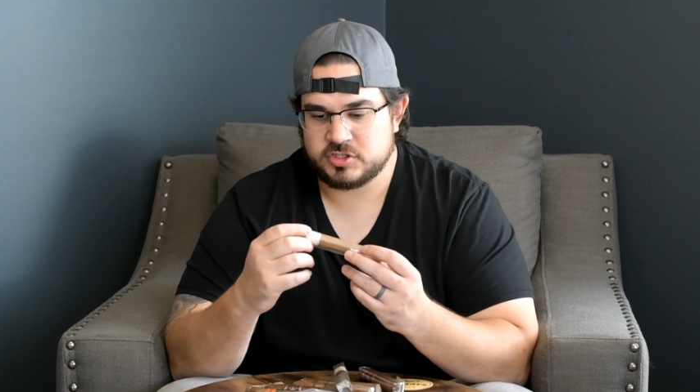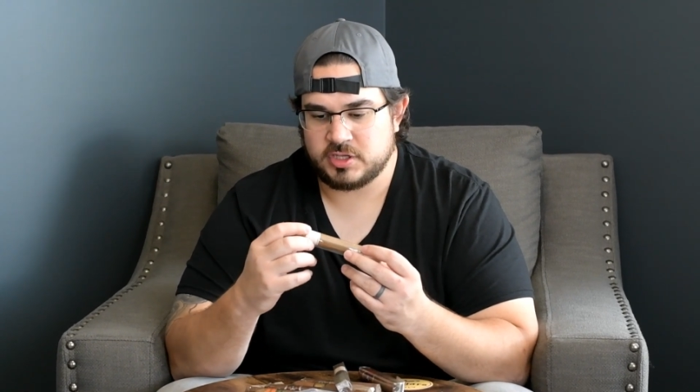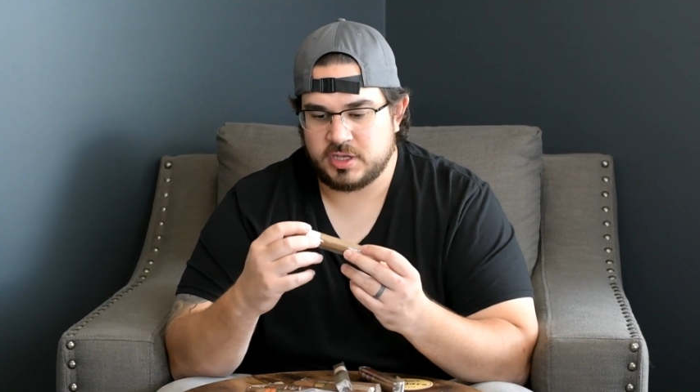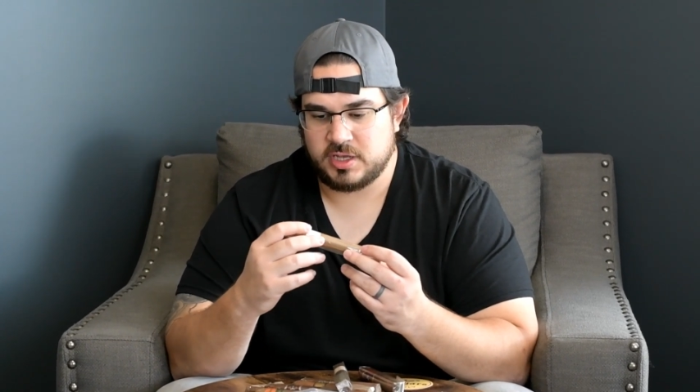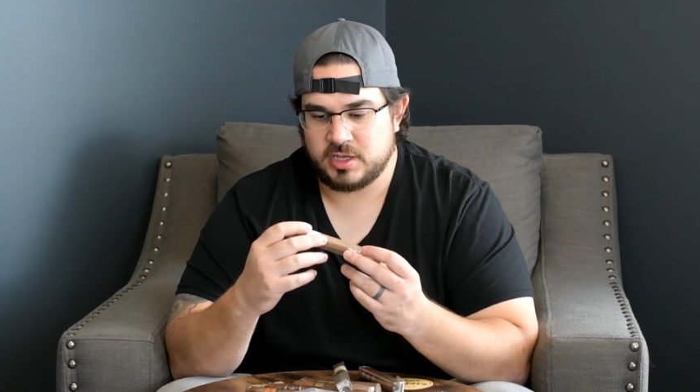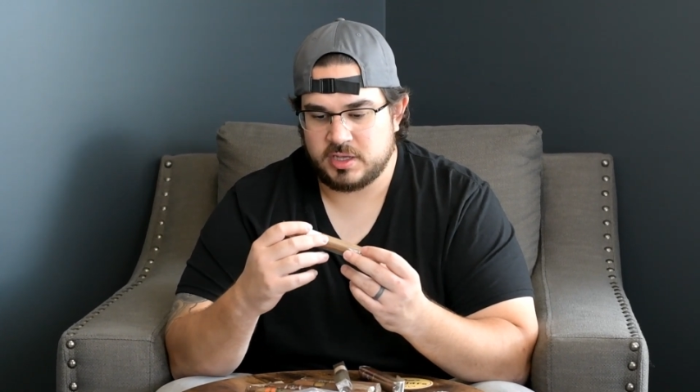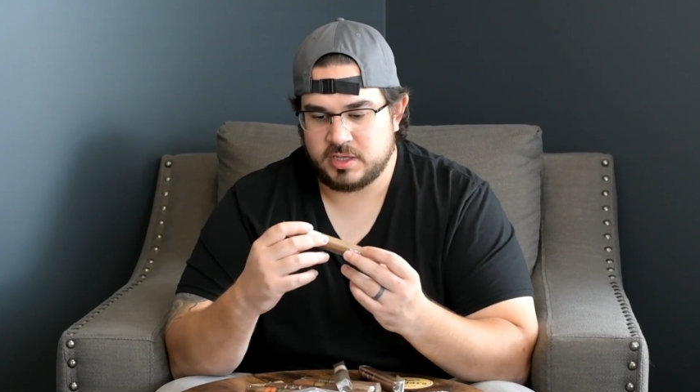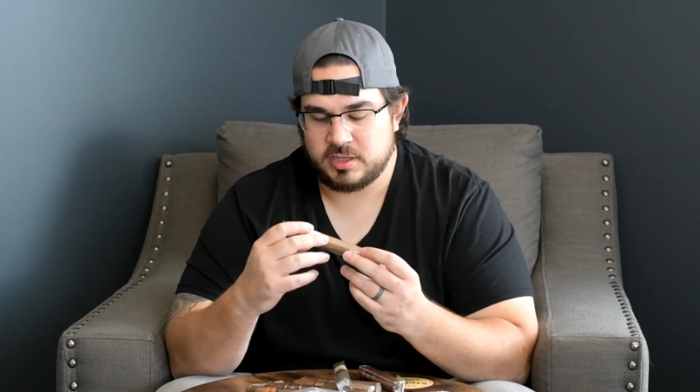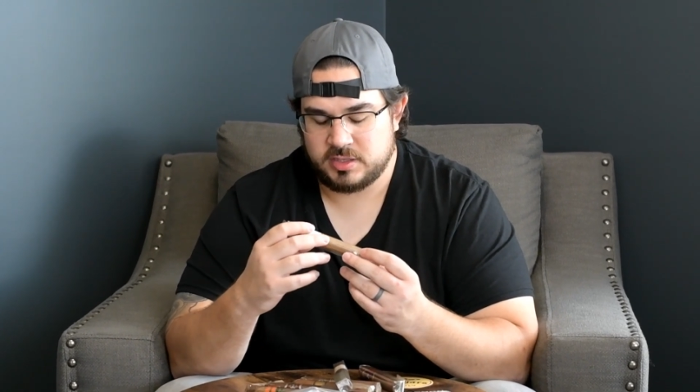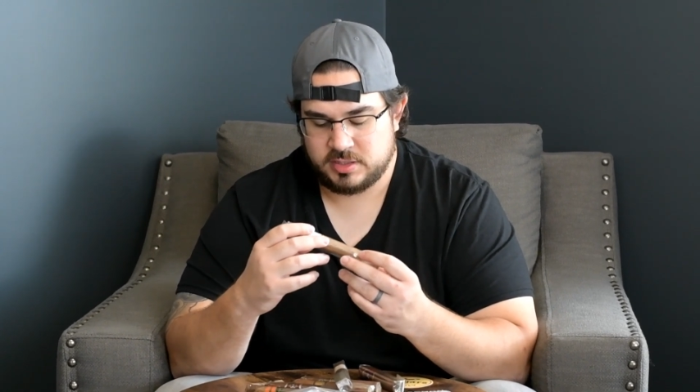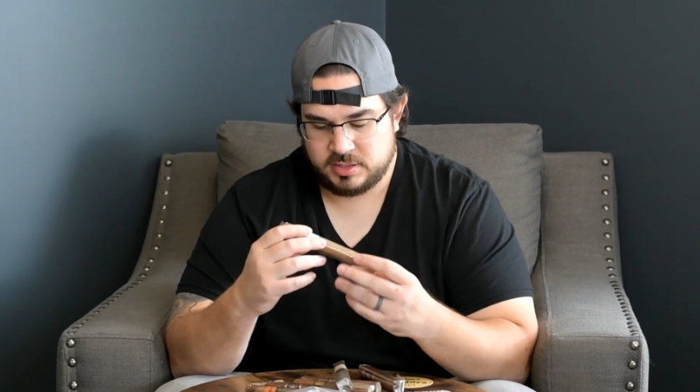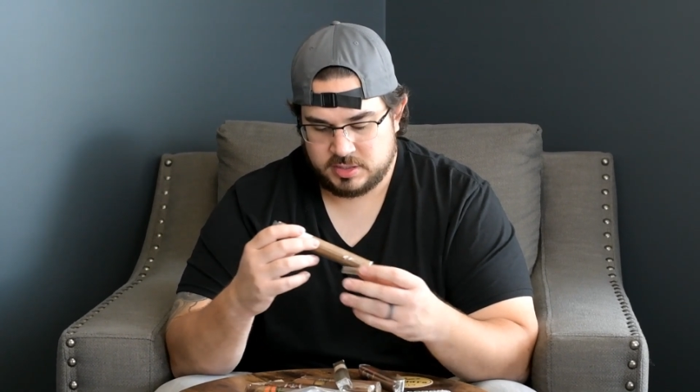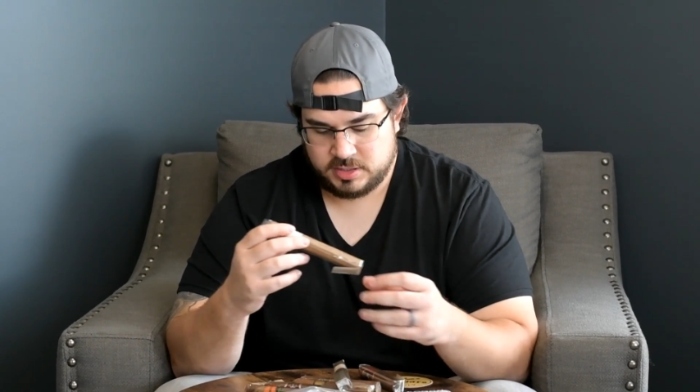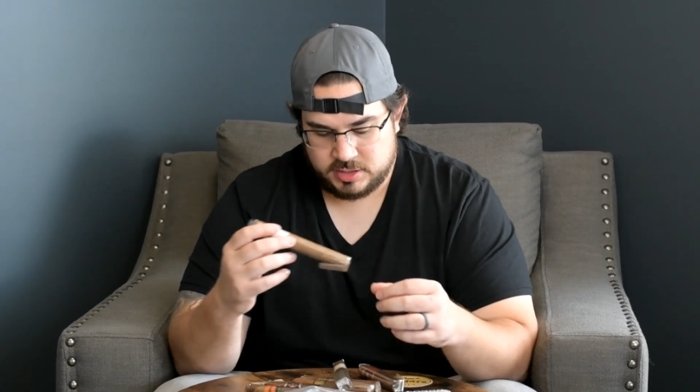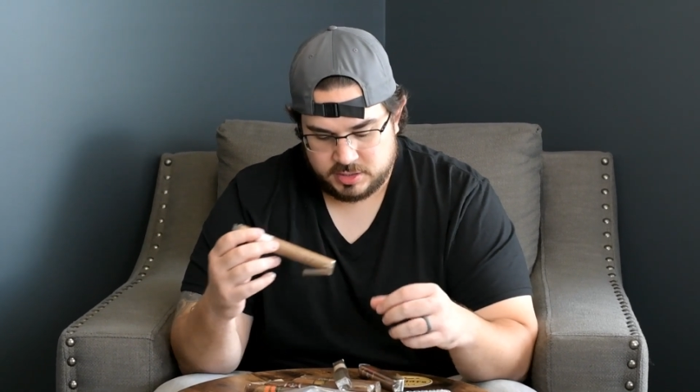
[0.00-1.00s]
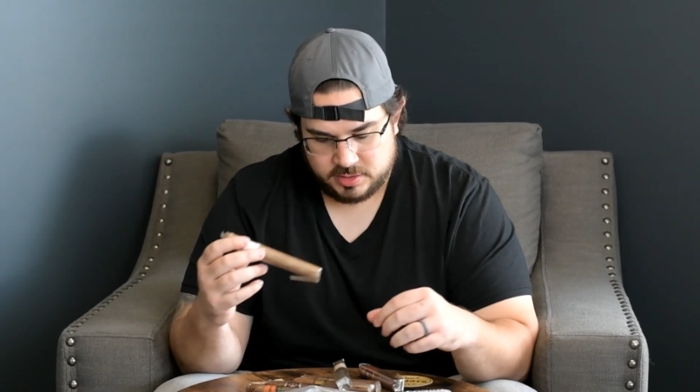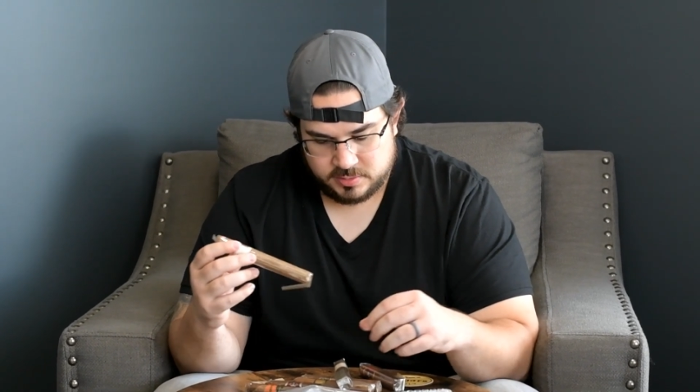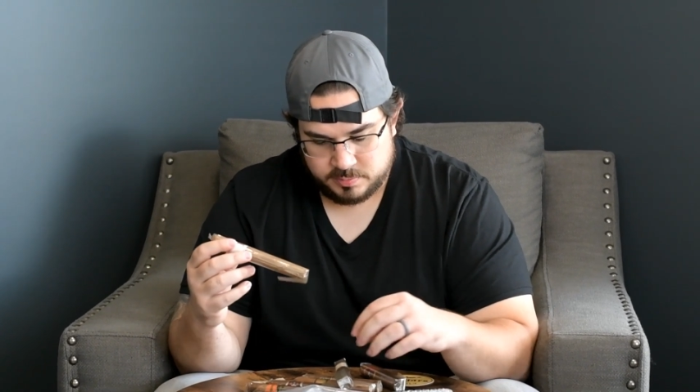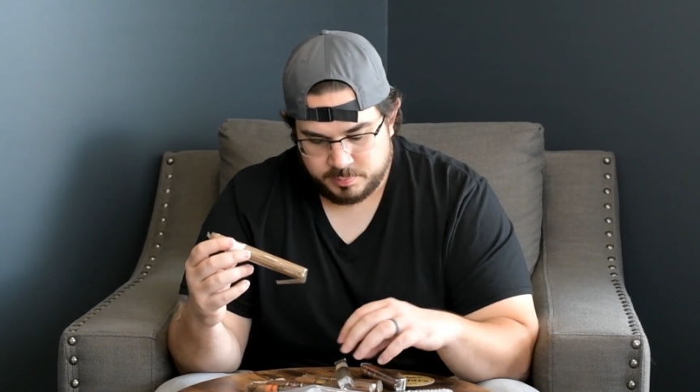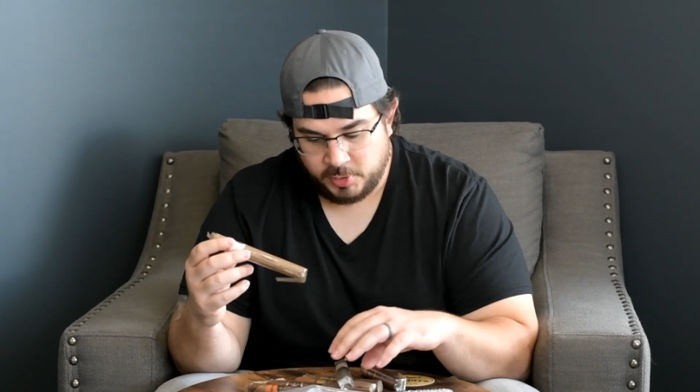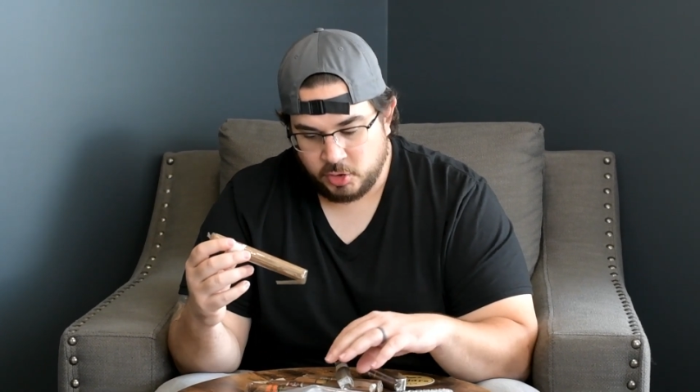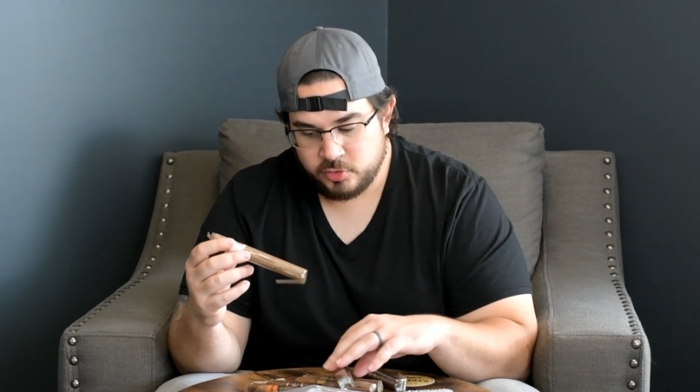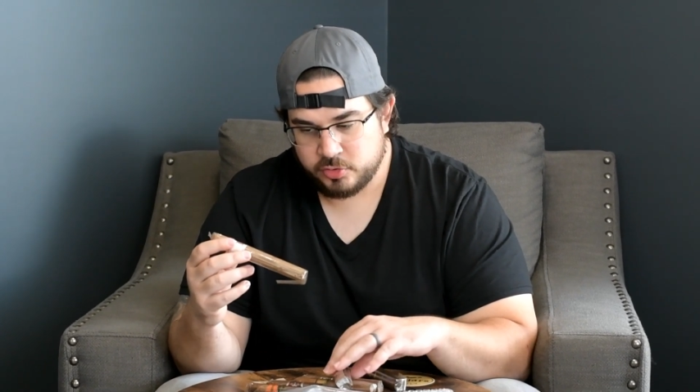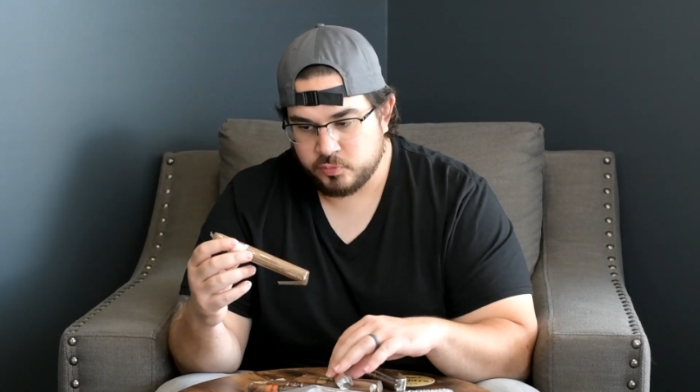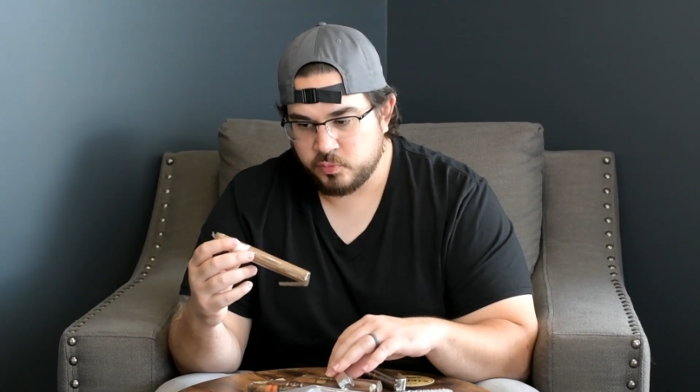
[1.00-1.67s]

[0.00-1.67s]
both